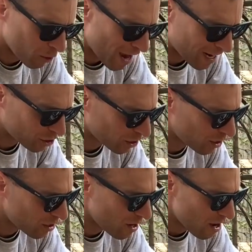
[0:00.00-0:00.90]

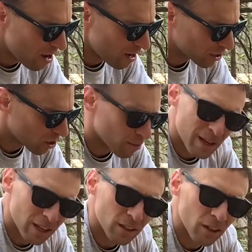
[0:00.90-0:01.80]
action is going to
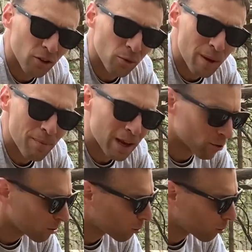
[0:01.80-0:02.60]
be a little bit better, a little